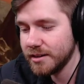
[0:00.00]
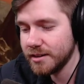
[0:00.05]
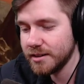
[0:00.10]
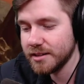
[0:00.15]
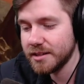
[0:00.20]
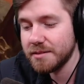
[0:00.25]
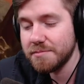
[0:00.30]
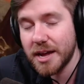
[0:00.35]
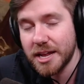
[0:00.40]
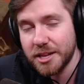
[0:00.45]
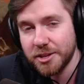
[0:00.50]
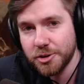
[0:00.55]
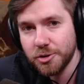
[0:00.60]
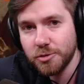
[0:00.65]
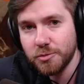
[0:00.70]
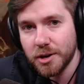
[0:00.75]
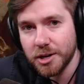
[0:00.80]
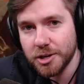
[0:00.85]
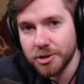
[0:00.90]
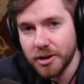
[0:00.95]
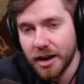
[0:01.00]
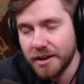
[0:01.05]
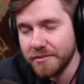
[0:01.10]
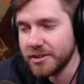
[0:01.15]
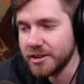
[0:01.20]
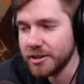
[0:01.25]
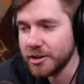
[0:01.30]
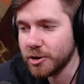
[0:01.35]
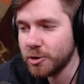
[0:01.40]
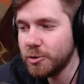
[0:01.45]
menu while you have
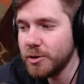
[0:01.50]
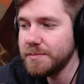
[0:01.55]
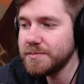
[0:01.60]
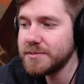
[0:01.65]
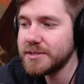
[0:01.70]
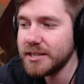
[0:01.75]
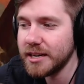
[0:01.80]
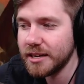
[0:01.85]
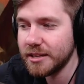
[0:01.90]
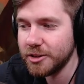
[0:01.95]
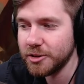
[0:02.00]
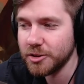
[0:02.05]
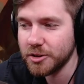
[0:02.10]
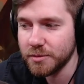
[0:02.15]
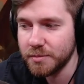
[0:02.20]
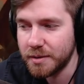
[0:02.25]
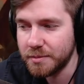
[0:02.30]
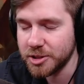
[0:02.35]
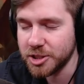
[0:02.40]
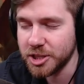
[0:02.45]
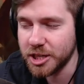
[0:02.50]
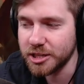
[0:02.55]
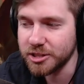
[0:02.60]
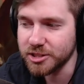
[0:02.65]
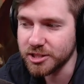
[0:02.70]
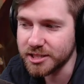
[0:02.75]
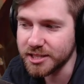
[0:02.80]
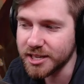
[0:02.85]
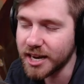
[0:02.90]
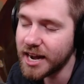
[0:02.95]
it equipped and you can maybe change
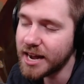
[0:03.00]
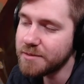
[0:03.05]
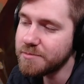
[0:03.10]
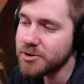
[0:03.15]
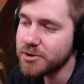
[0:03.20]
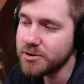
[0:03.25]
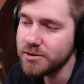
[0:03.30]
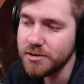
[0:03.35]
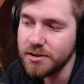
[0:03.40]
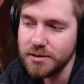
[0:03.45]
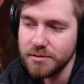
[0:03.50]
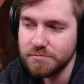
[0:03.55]
the timer.